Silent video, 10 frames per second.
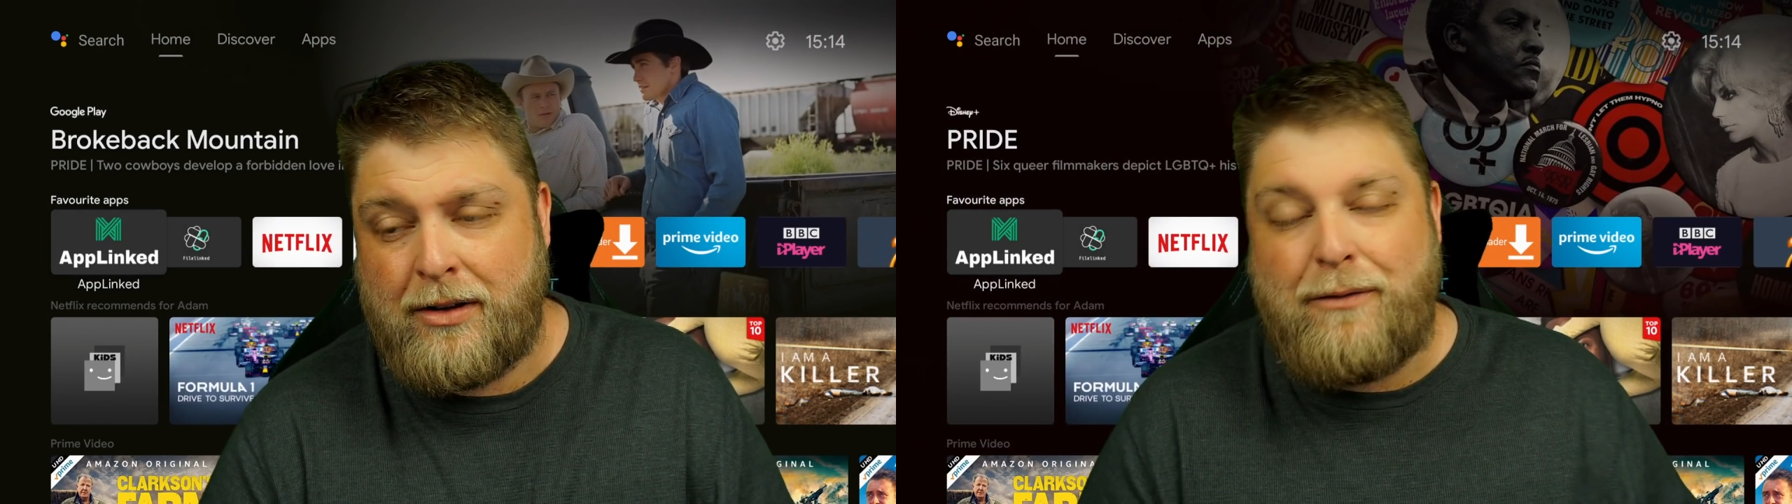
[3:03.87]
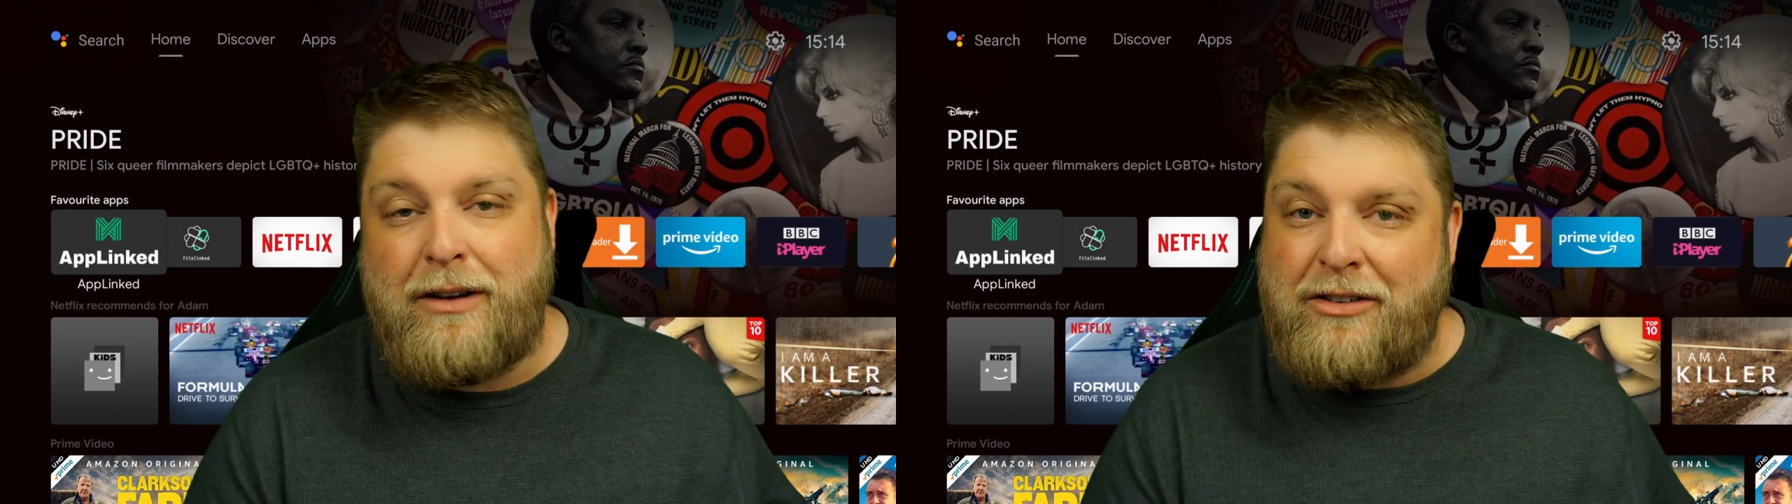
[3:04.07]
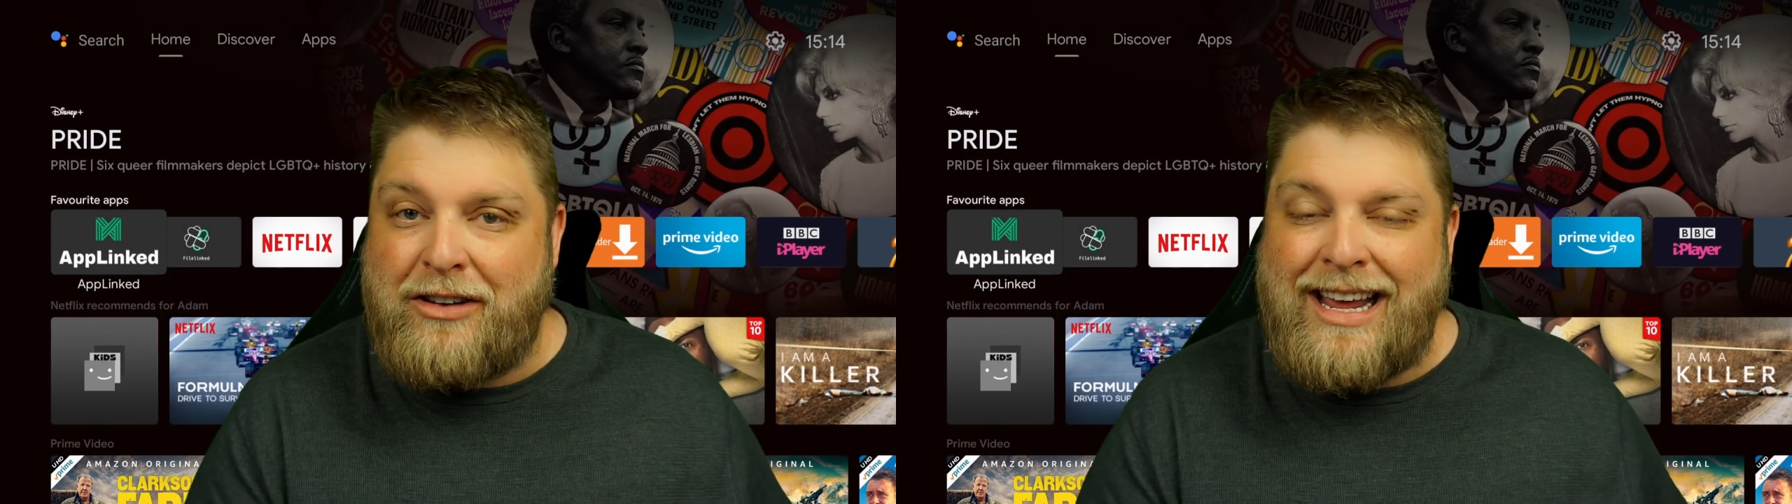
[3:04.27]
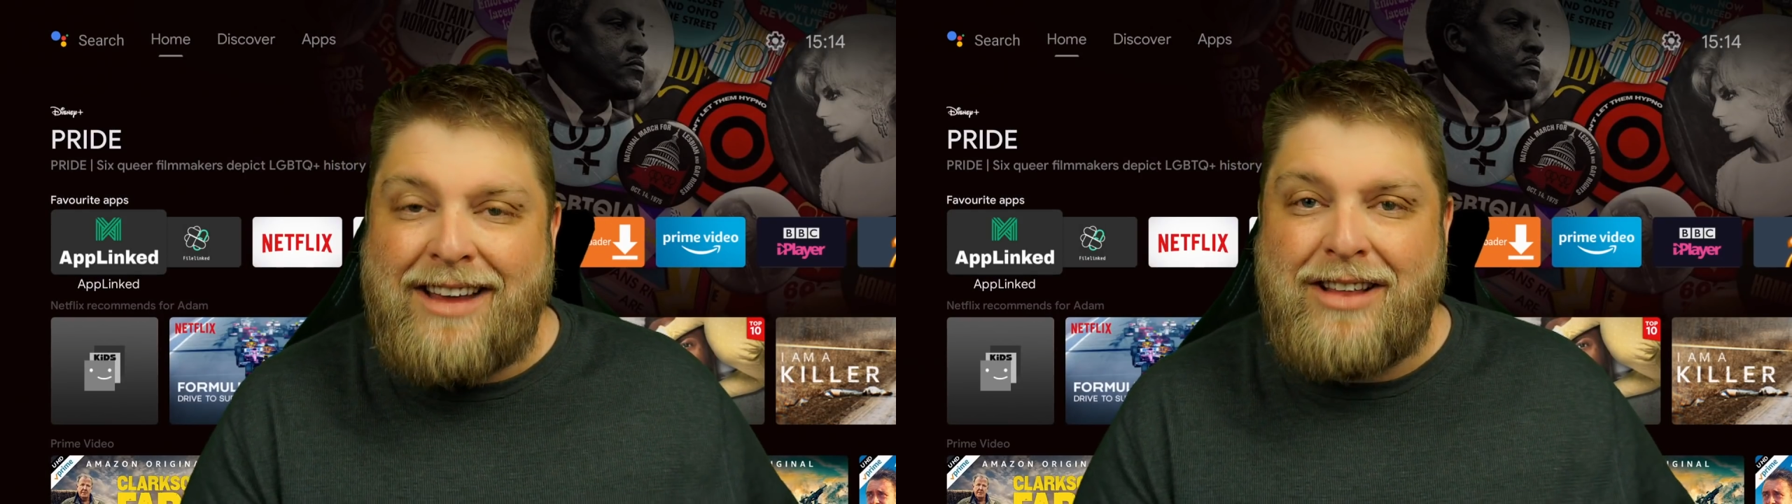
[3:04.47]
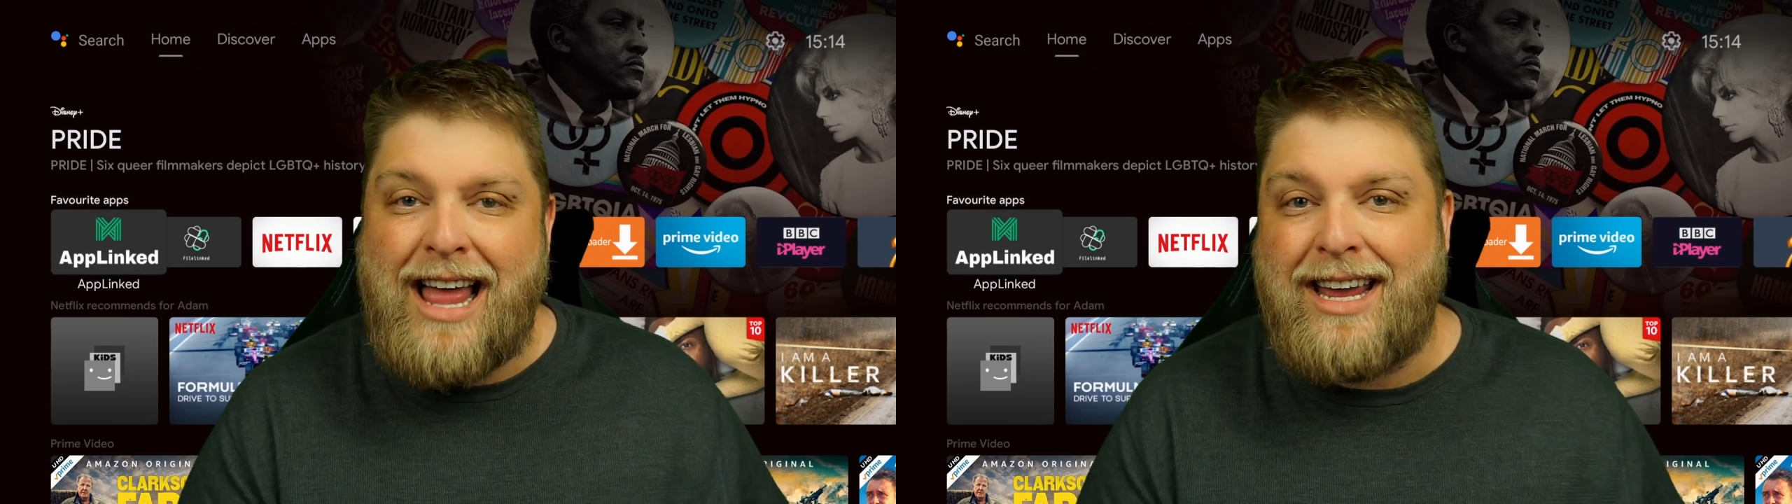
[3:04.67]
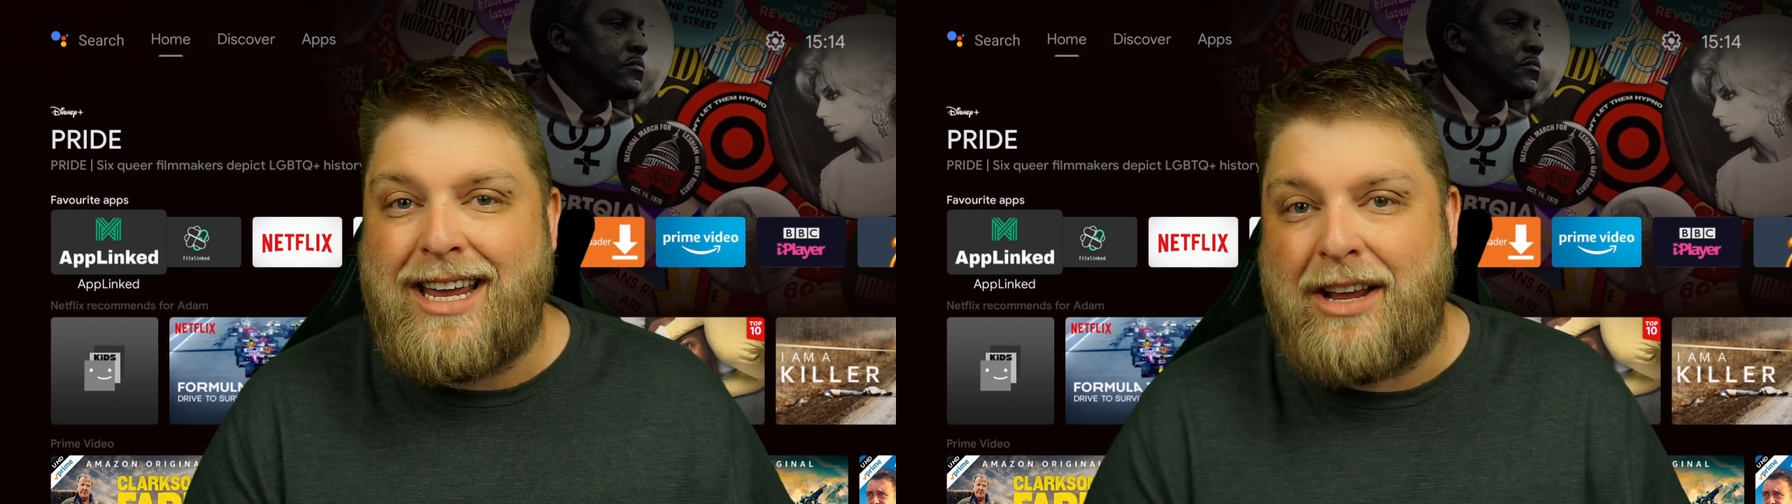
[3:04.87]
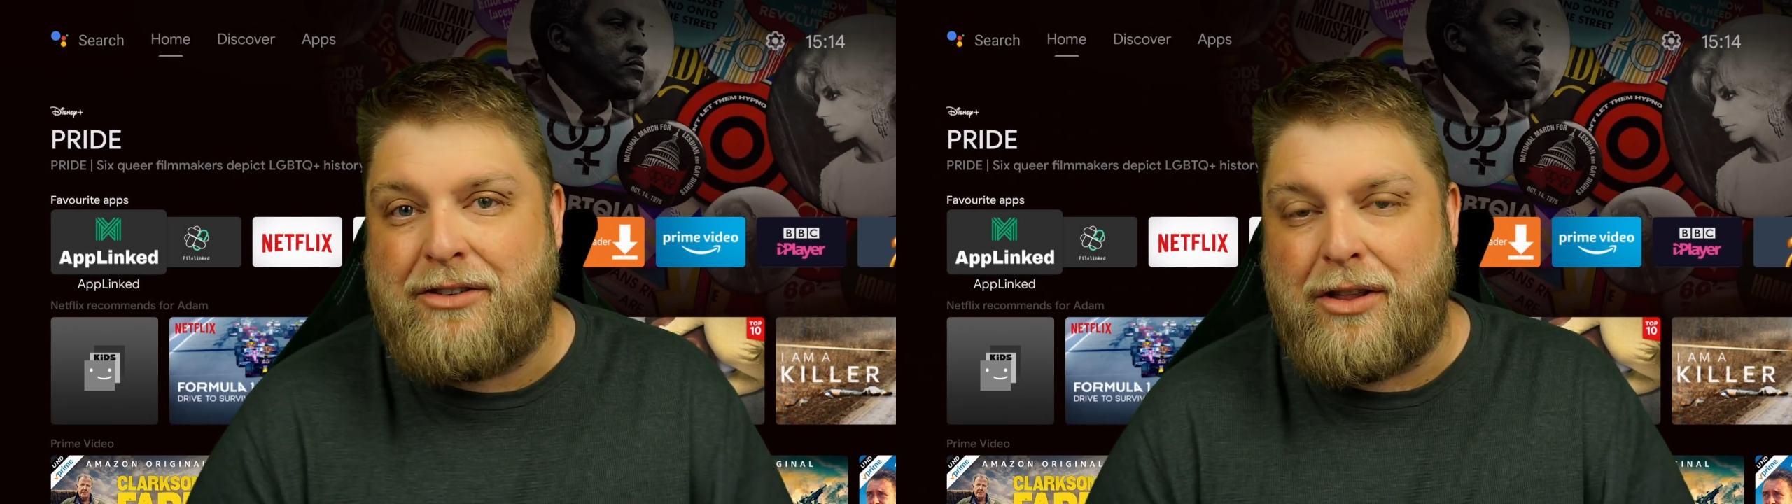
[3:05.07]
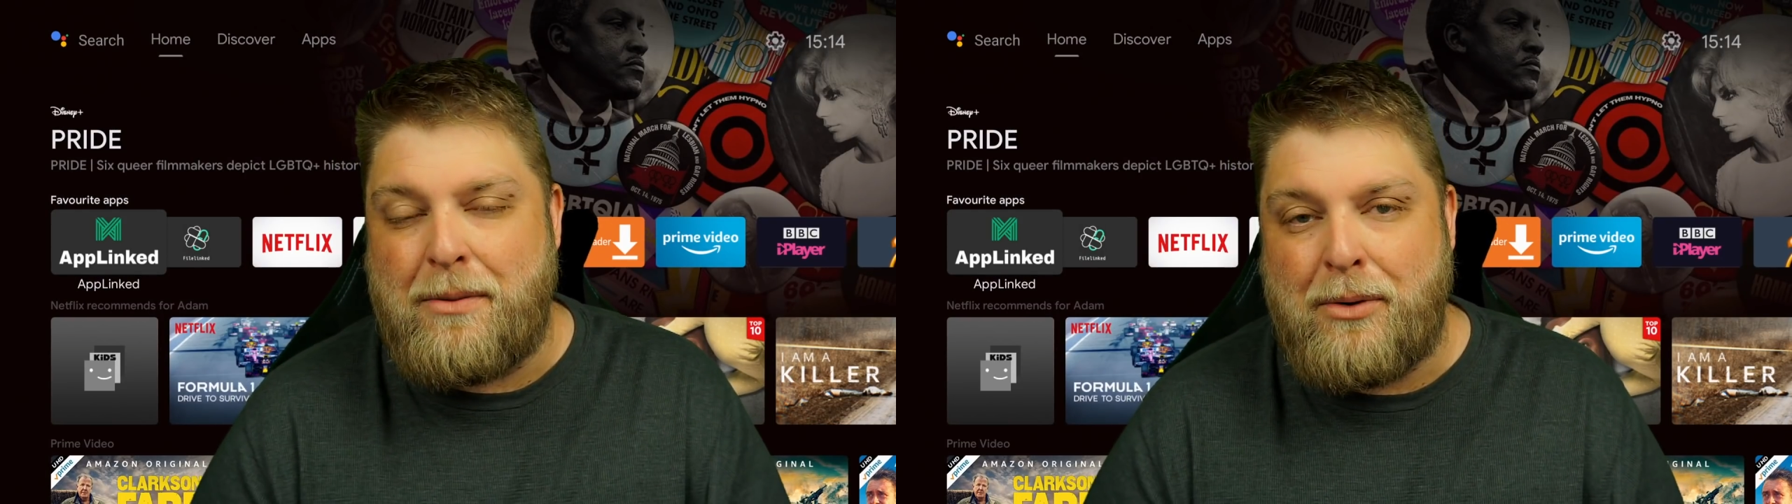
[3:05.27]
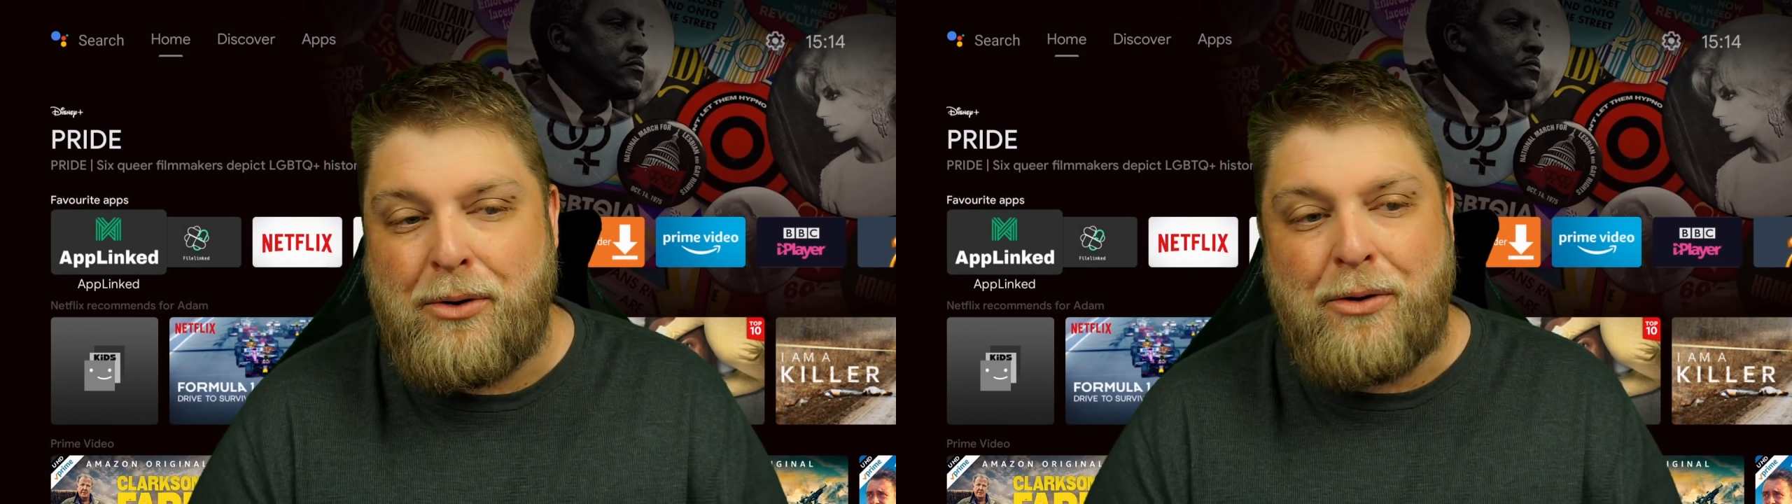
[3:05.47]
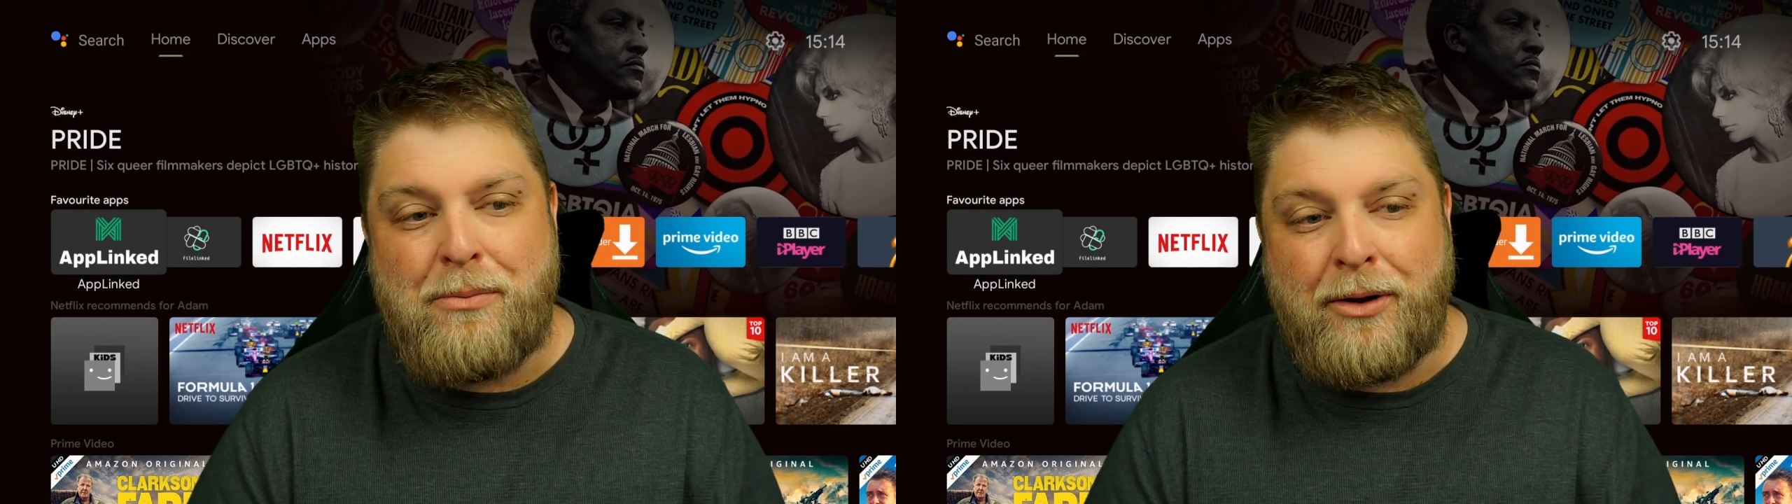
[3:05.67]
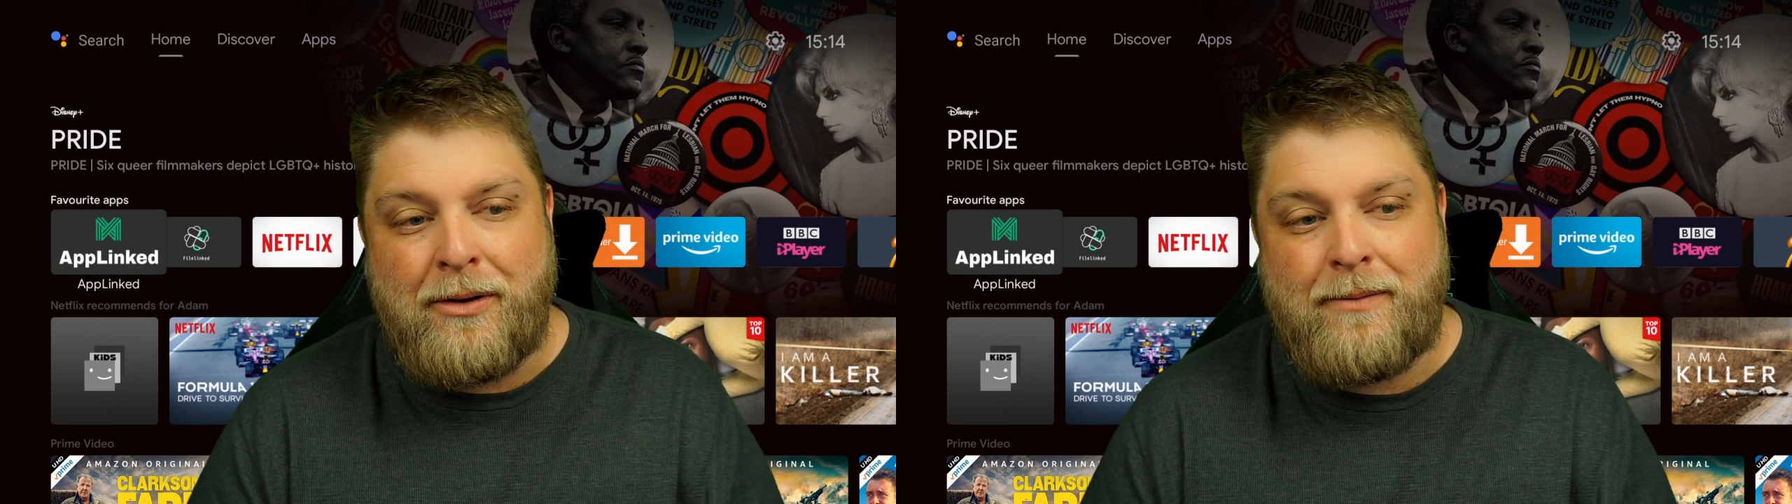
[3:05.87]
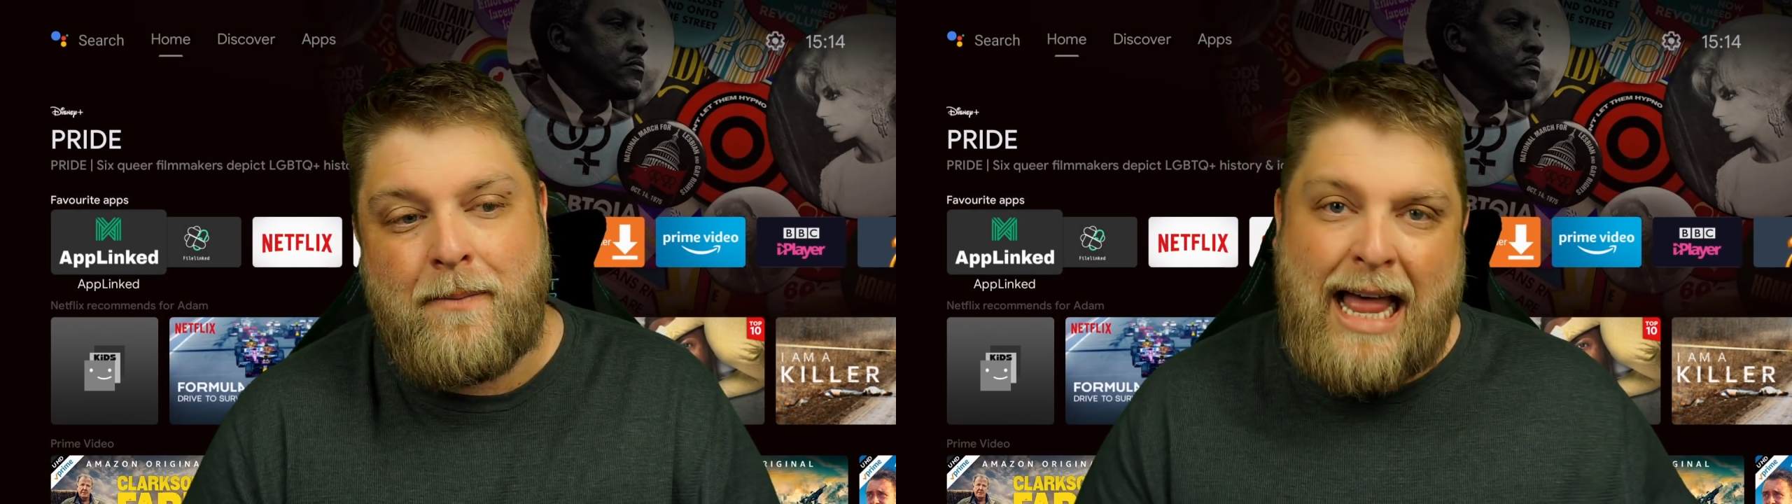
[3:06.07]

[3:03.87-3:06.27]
but if it stays like it is at the moment,